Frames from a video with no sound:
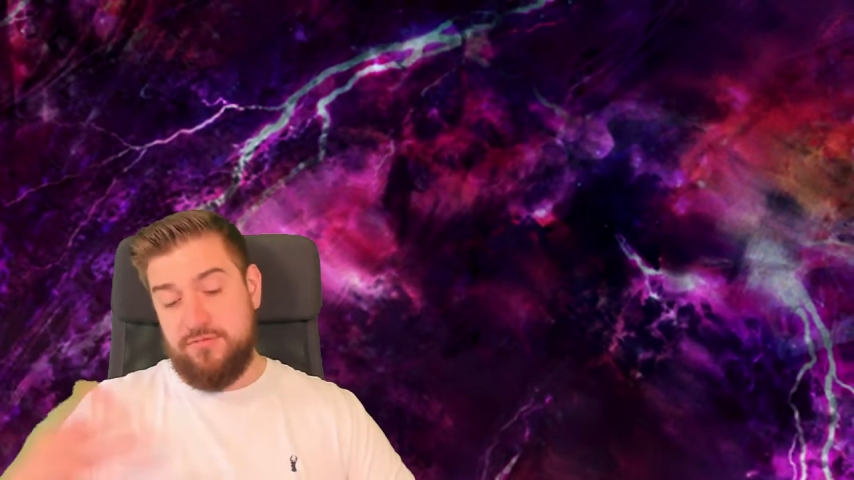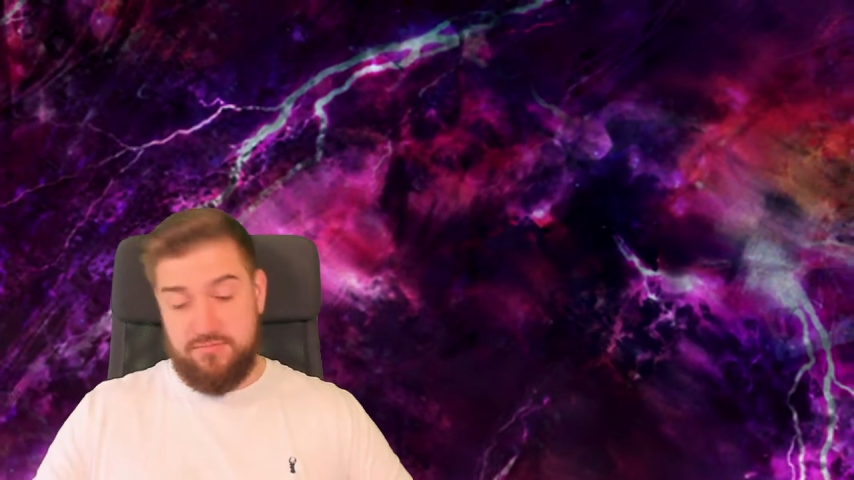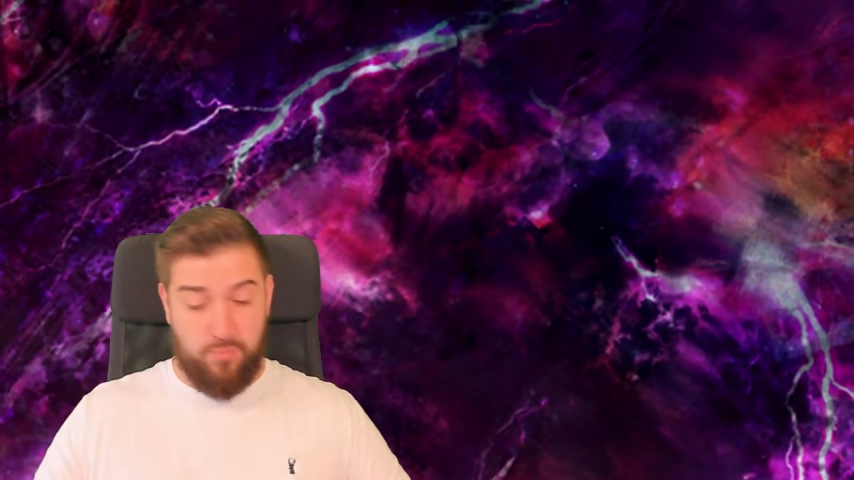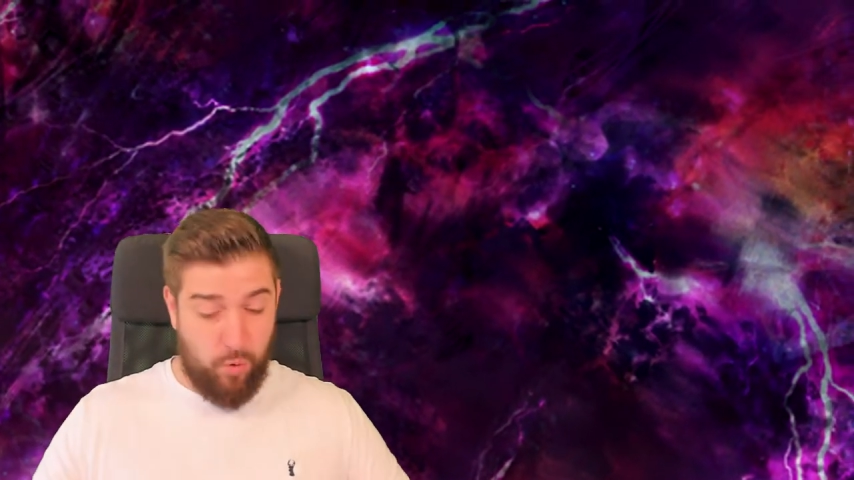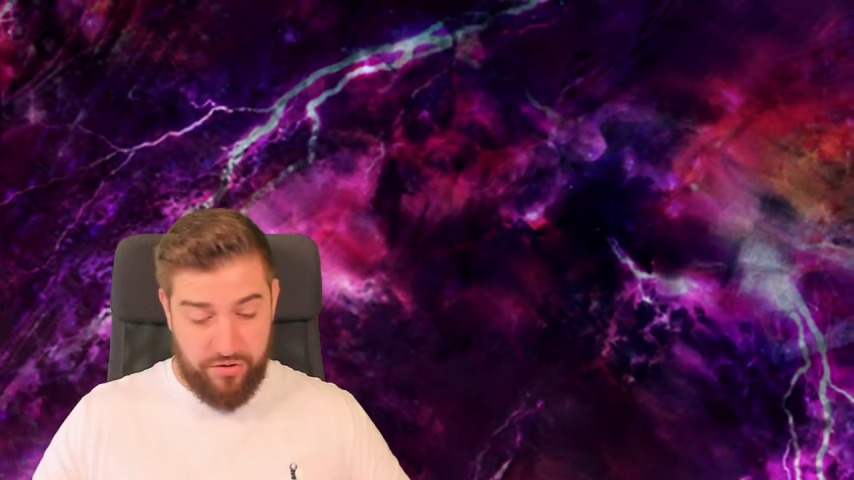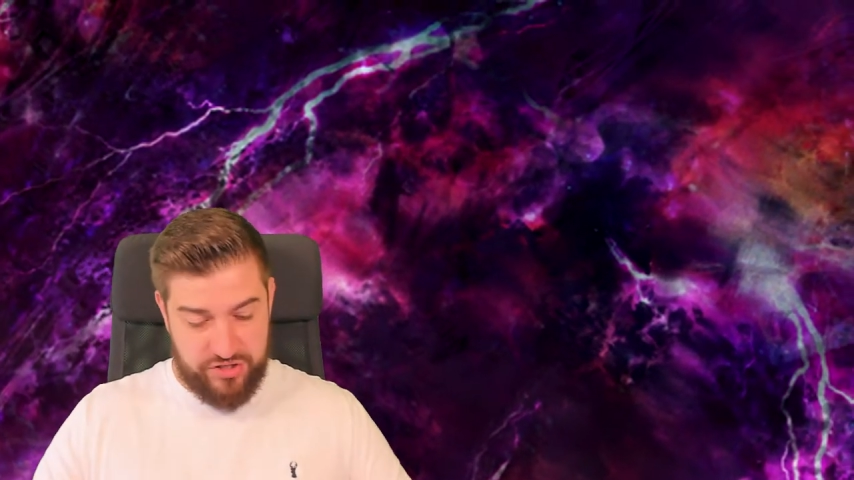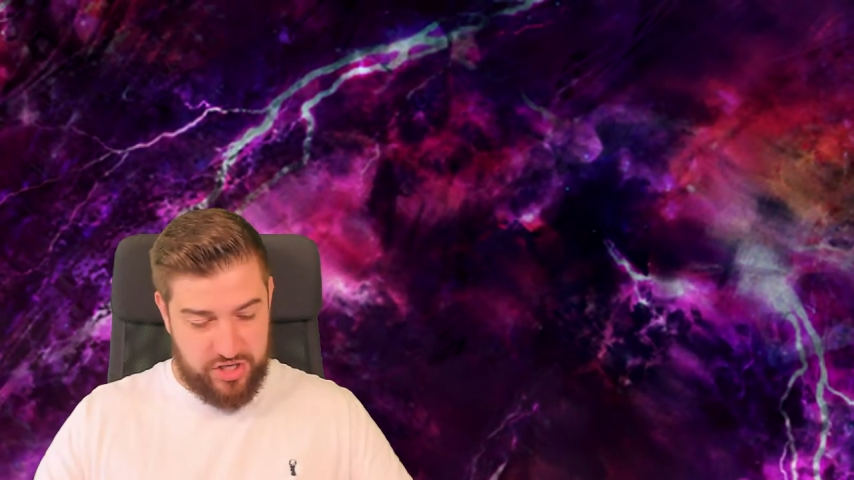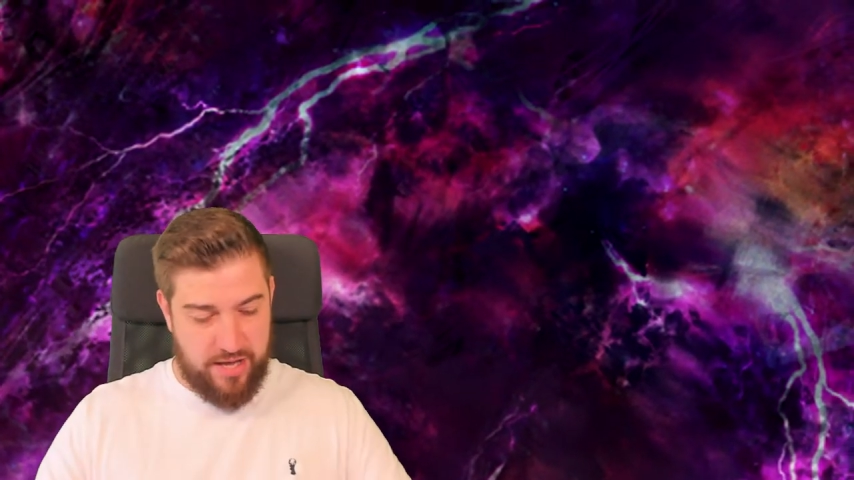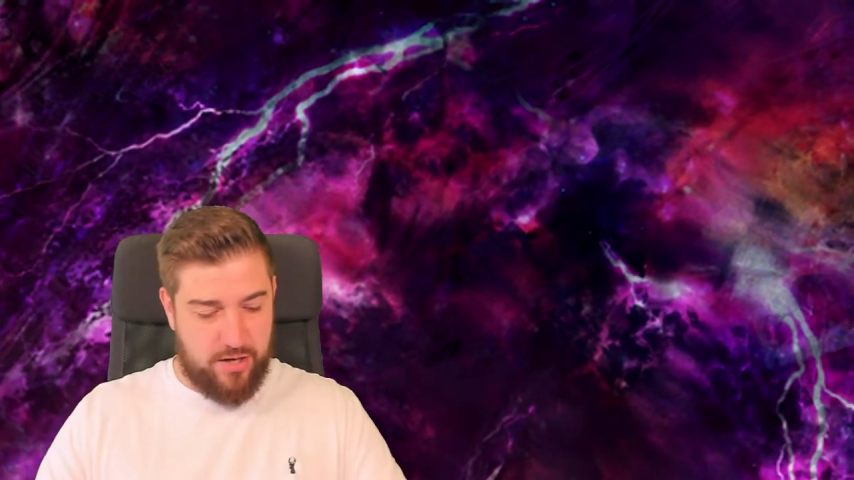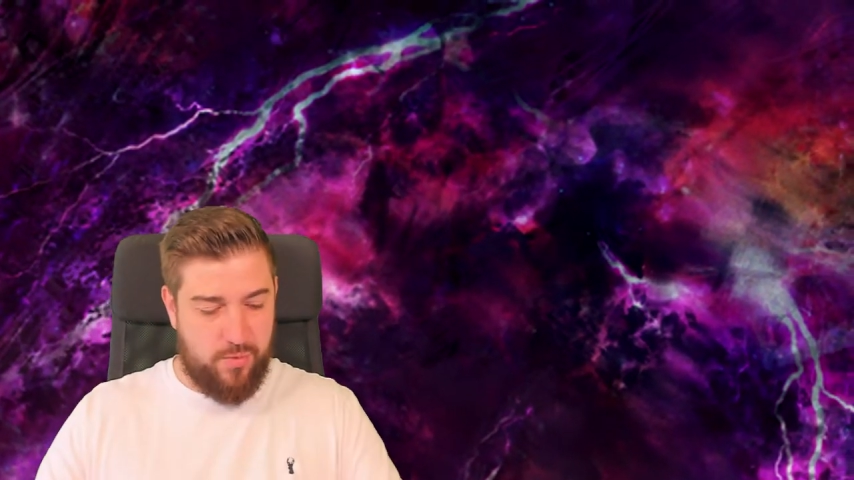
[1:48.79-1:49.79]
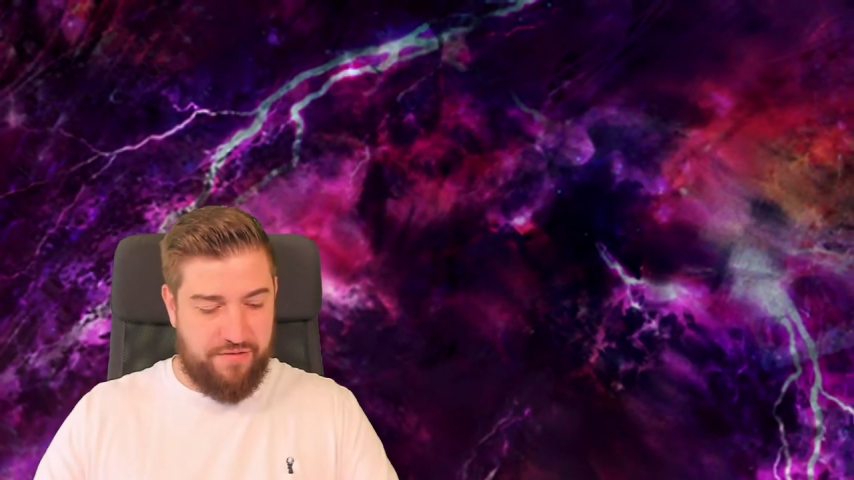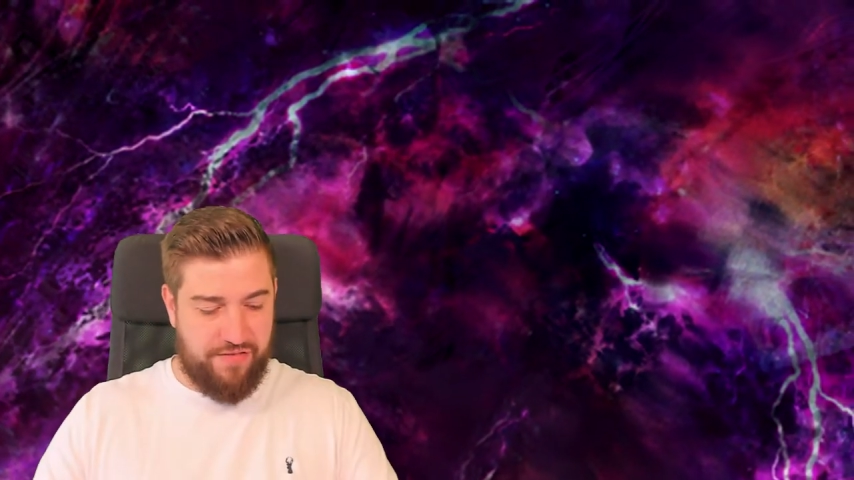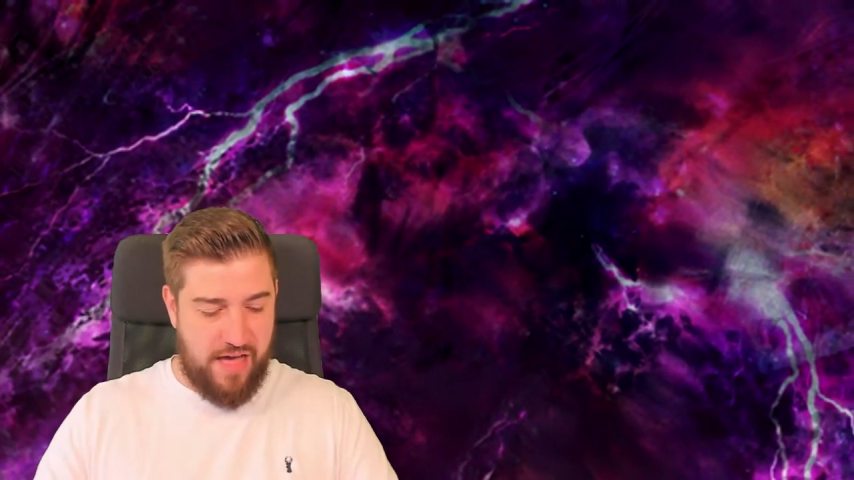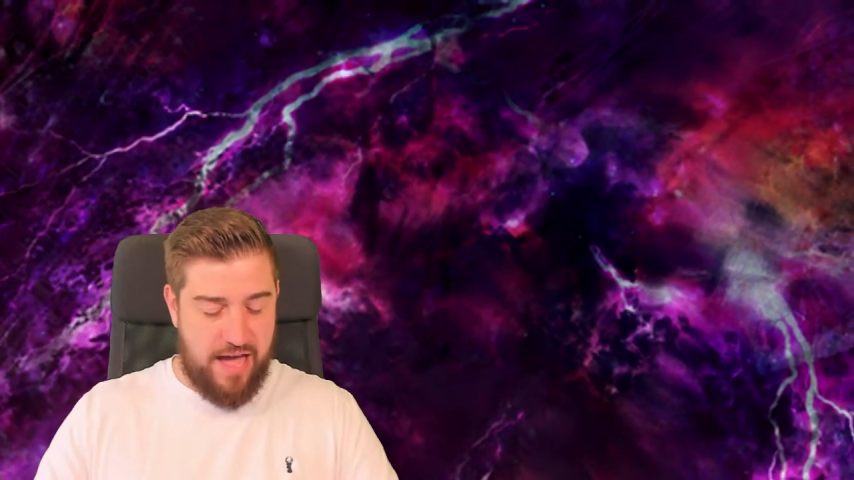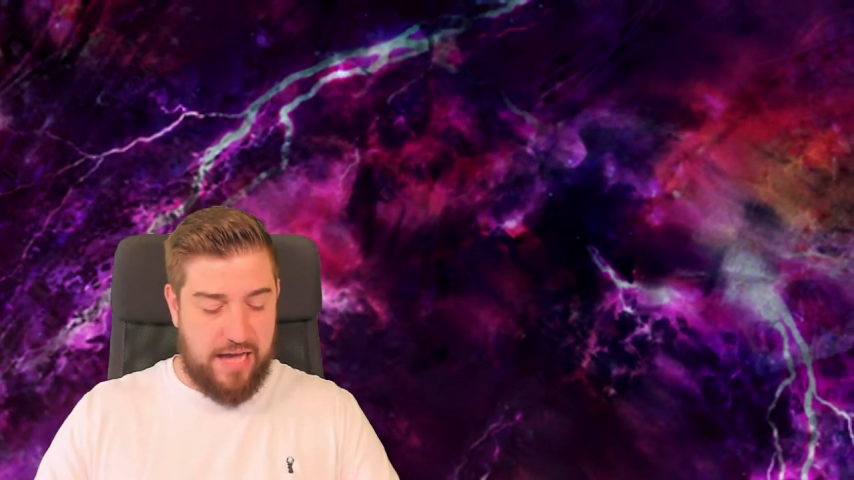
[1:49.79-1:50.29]
and one psyker
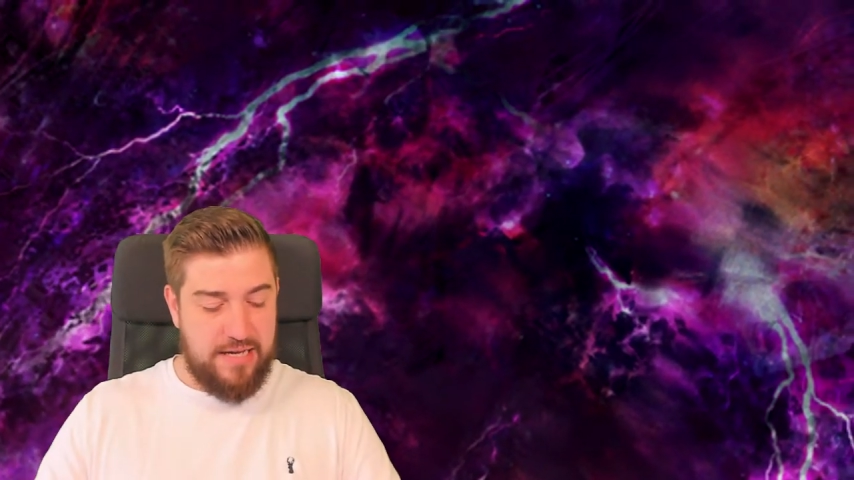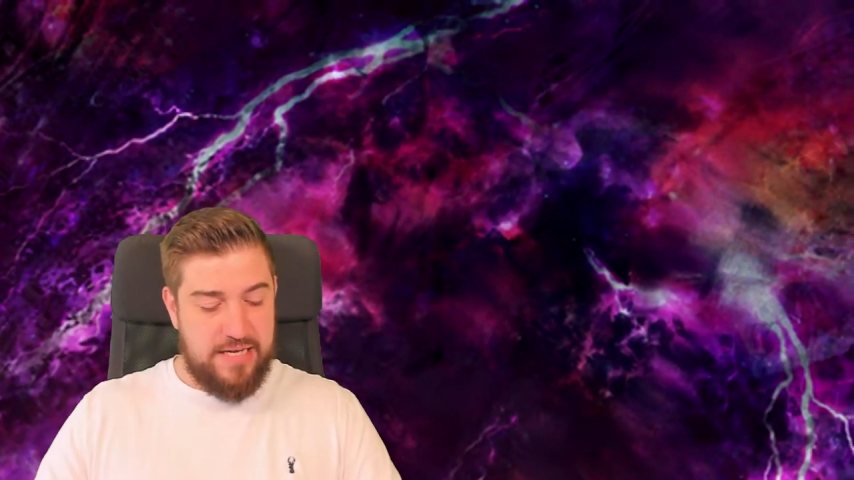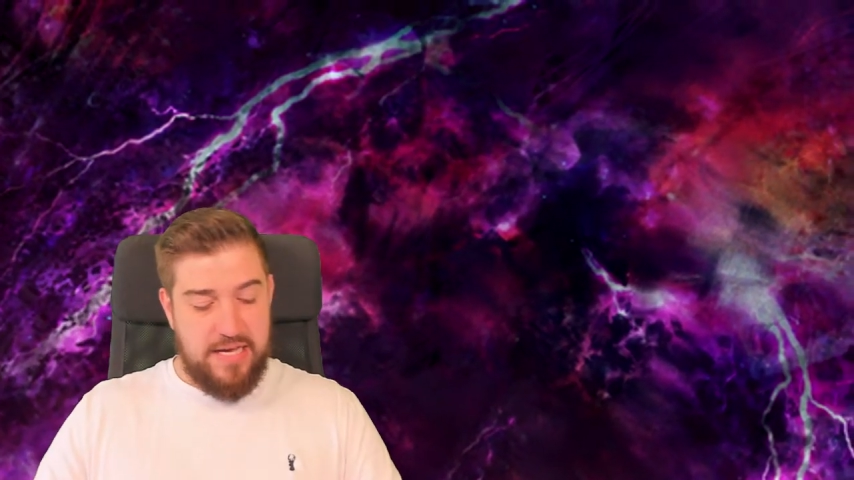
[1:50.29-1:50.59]
with that.